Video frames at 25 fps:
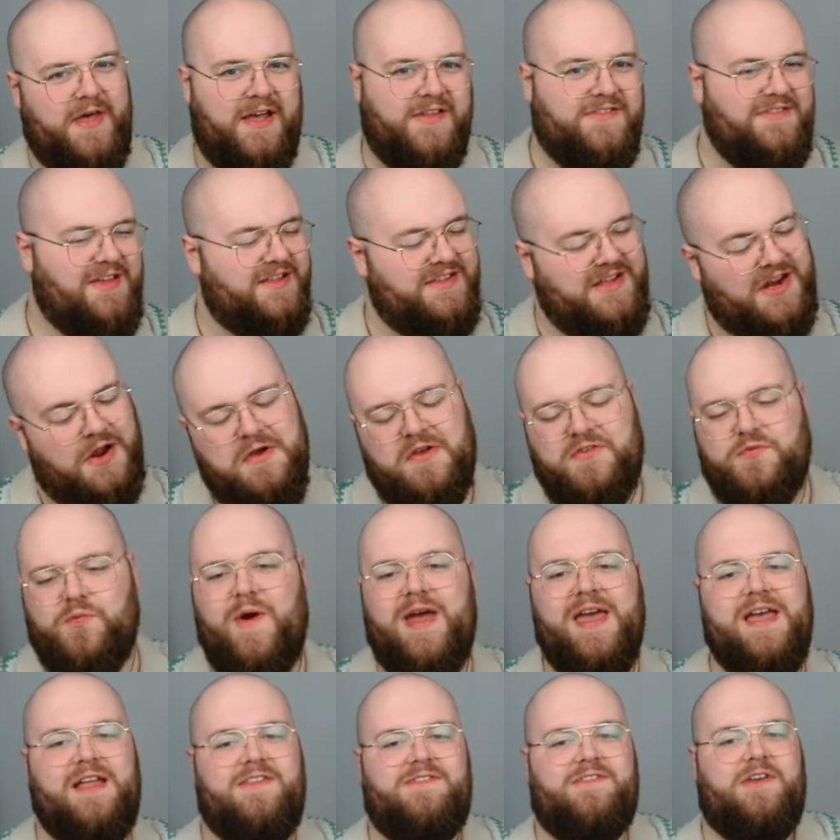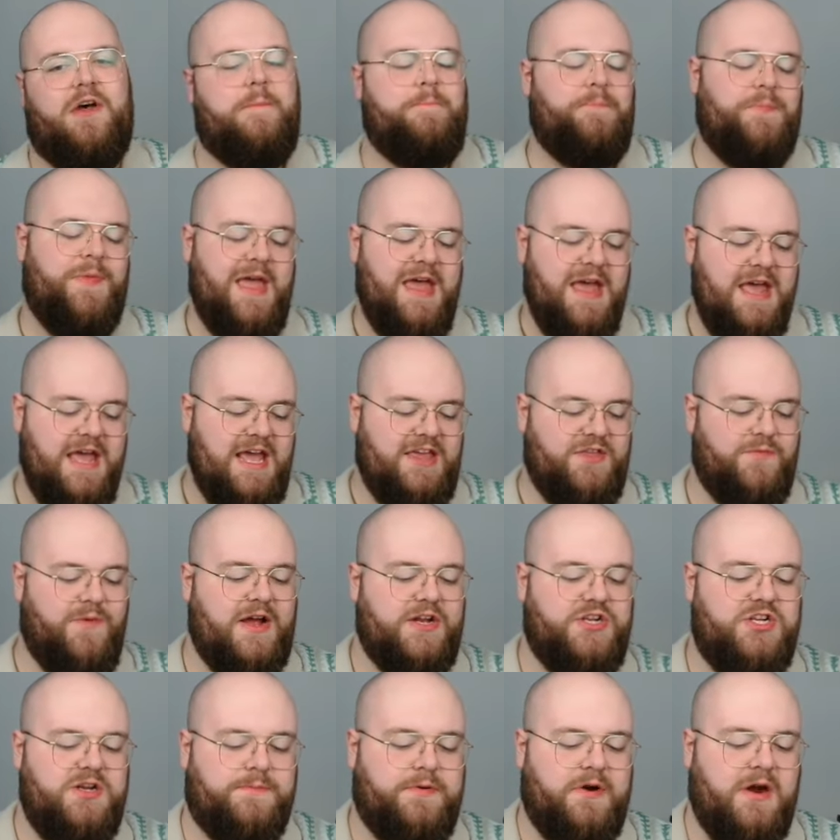I don't know, it's weird. So, either
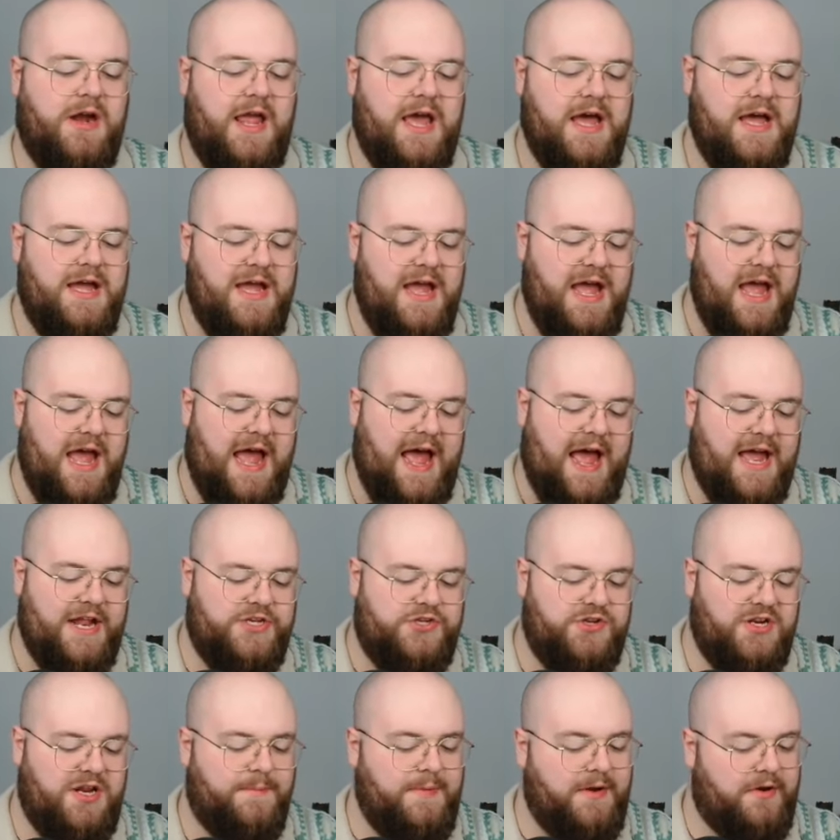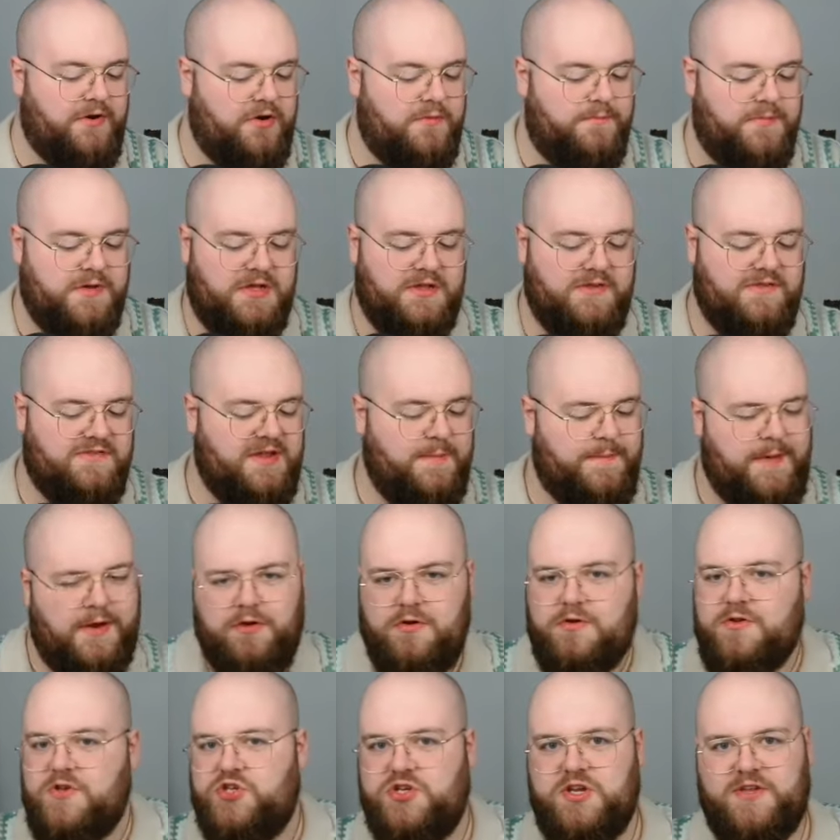way, 2 Perilia and 2 Nibiru, because
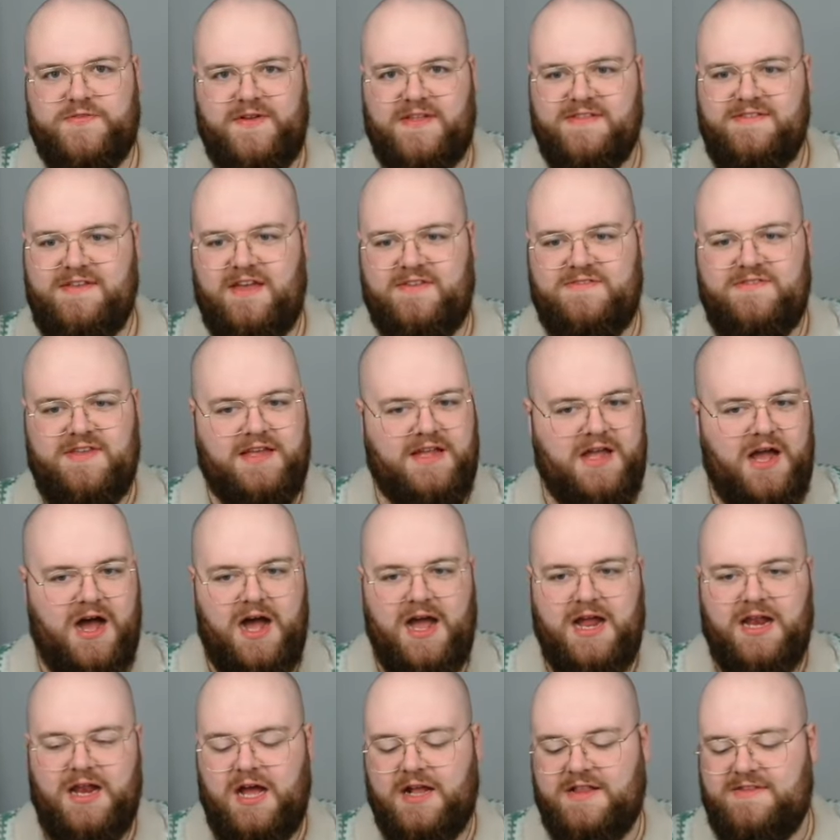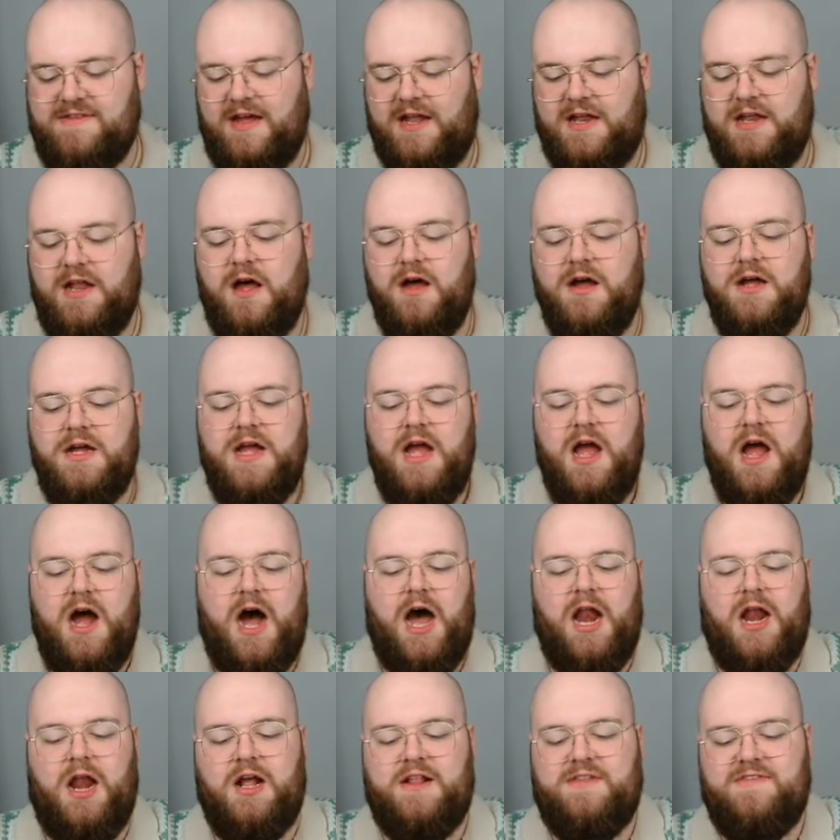Nibiru is just fantastic. I liked it a lot.
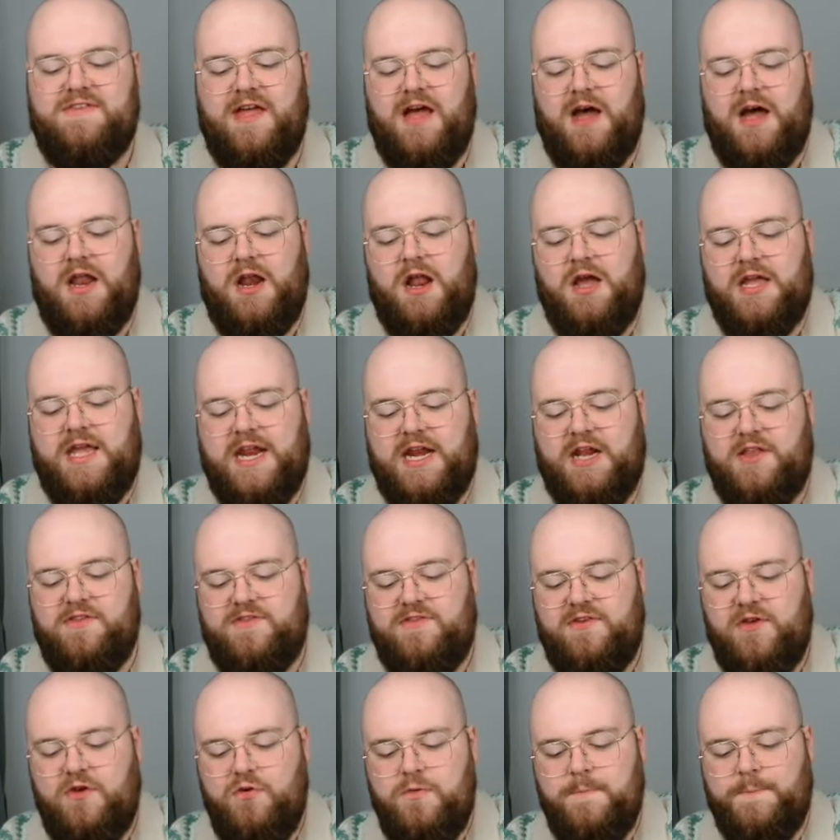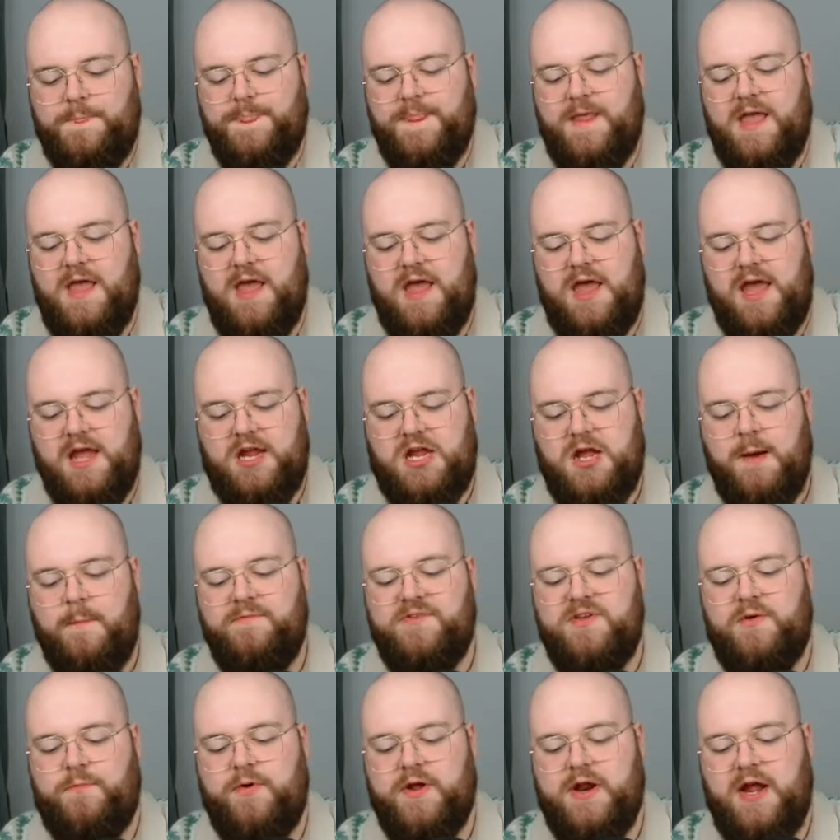I like it at 2. It
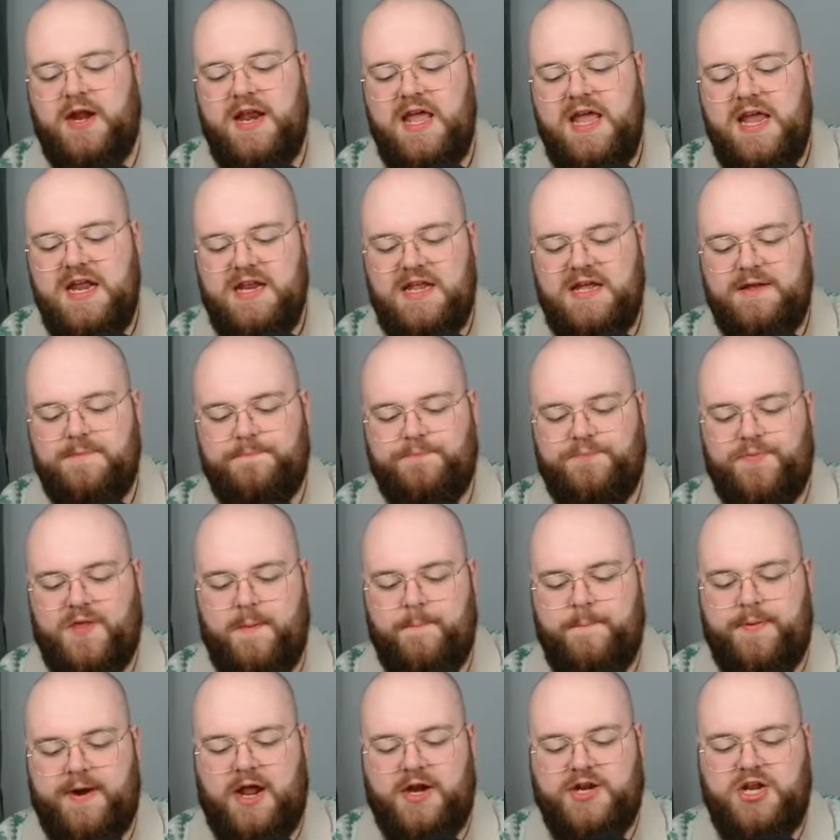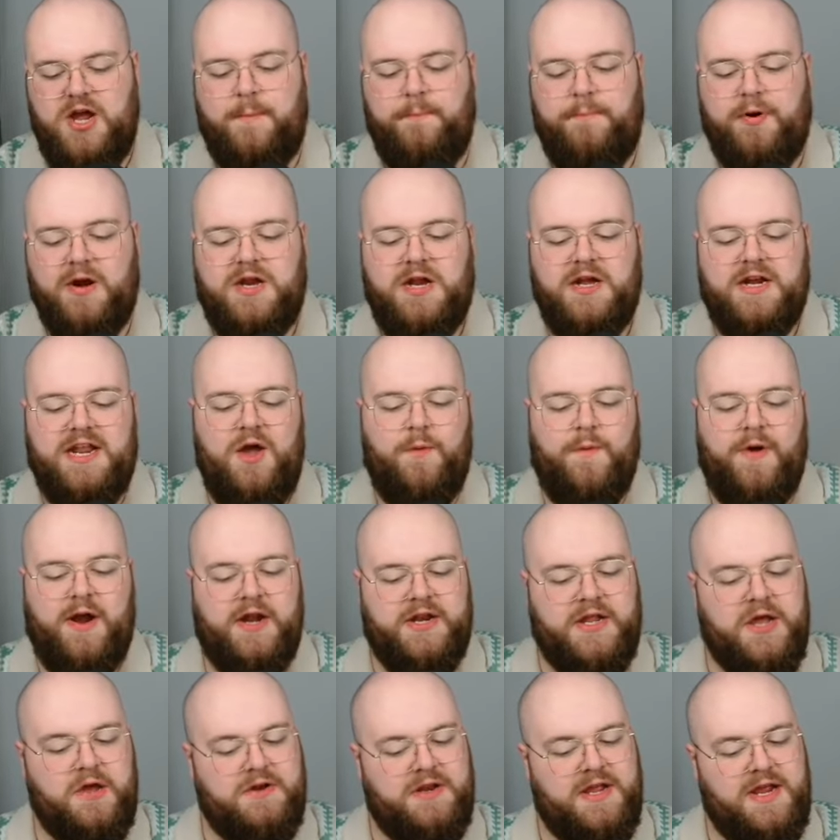comes up when I need it, but I don't brick on it when I
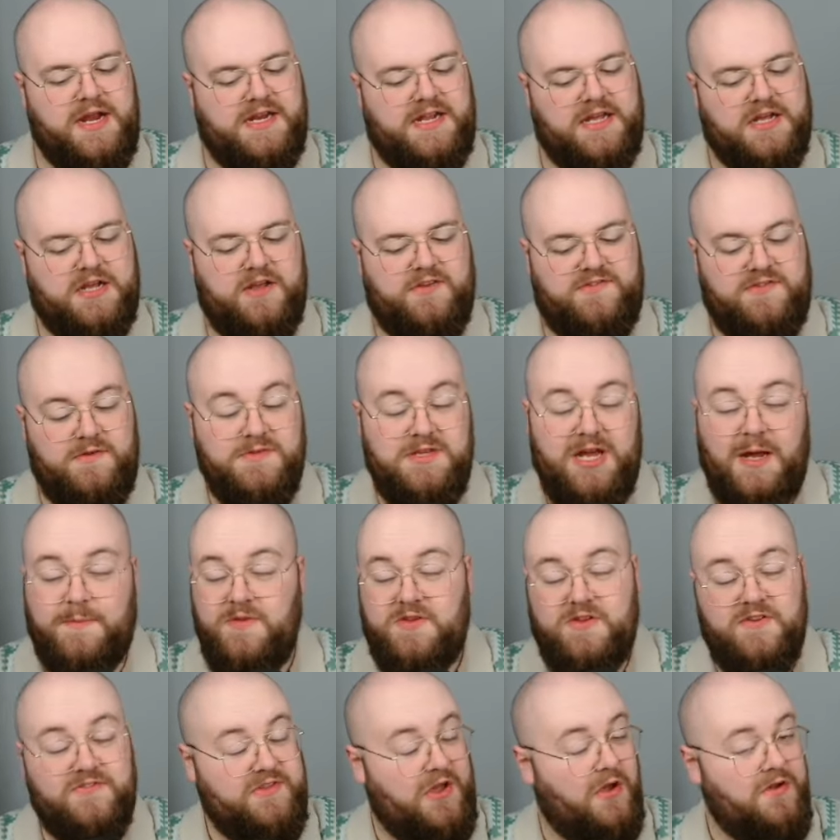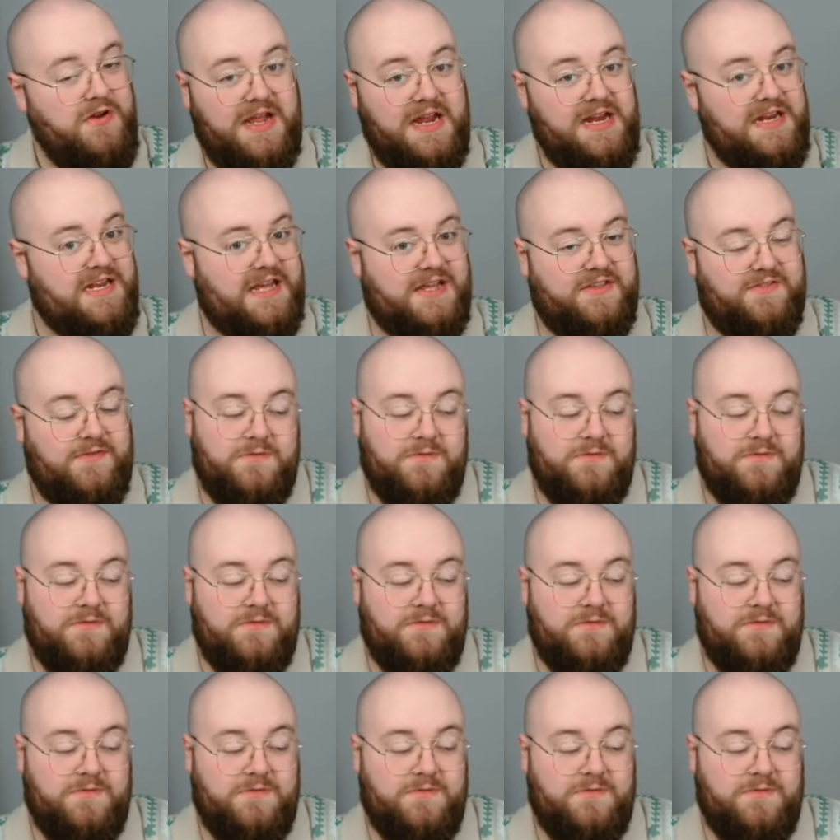don't need it, because sometimes you just don't need it.